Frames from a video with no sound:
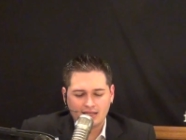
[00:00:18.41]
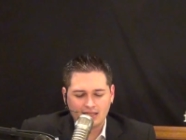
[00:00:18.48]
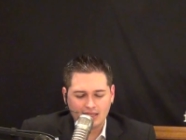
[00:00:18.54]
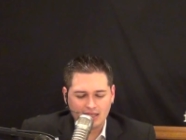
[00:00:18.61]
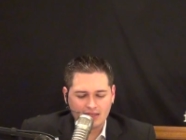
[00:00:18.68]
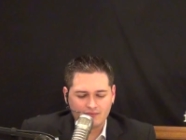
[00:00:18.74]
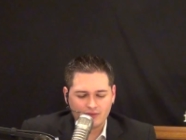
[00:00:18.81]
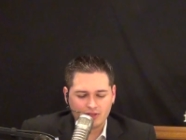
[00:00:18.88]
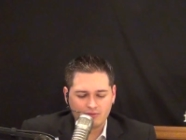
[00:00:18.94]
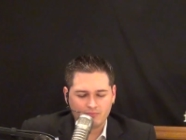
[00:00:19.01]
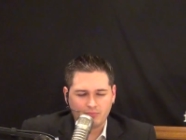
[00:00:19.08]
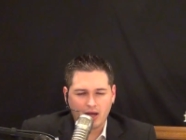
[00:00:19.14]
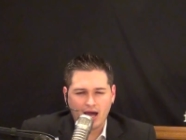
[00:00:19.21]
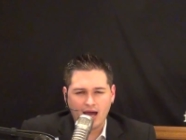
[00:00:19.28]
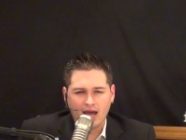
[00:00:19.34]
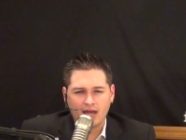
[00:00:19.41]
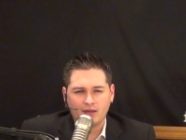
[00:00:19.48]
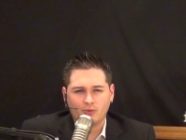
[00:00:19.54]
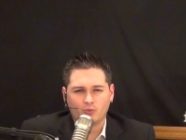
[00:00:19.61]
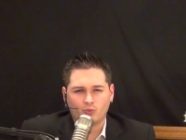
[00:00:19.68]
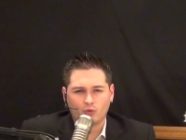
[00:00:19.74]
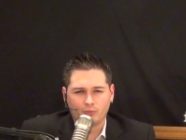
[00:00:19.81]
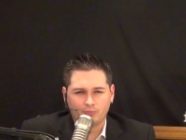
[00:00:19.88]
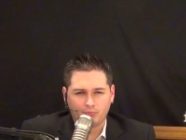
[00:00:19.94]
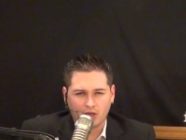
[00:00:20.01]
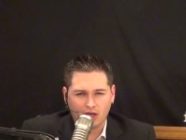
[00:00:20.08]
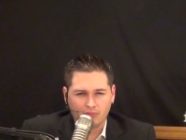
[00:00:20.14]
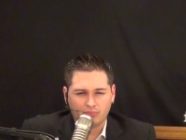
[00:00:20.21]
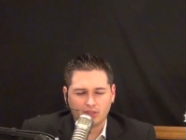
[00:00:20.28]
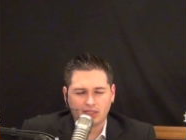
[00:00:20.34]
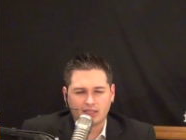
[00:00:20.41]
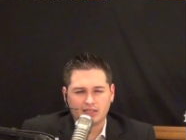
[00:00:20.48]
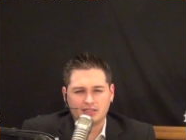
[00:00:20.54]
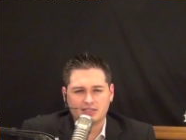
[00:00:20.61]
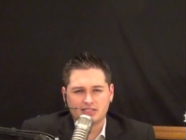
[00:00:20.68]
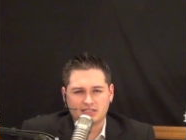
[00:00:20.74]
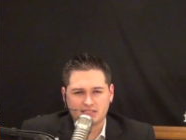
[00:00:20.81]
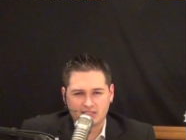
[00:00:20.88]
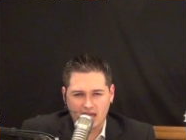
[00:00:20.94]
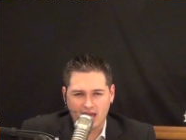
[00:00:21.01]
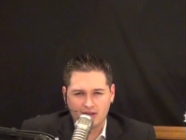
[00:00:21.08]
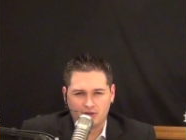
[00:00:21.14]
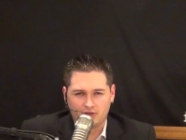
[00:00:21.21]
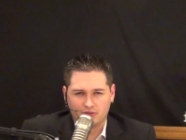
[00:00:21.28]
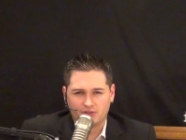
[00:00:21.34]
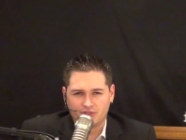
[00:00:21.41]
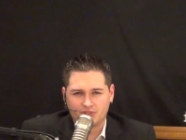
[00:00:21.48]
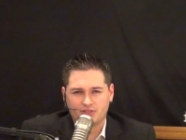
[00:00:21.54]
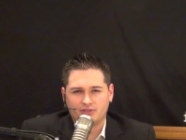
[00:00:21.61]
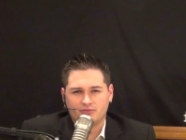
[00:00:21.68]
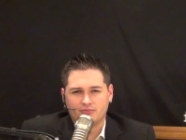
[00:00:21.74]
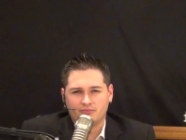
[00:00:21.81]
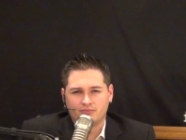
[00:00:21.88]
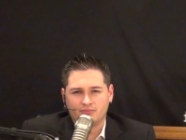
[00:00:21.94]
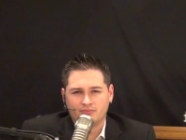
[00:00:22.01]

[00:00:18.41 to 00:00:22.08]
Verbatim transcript: even by Republican standards.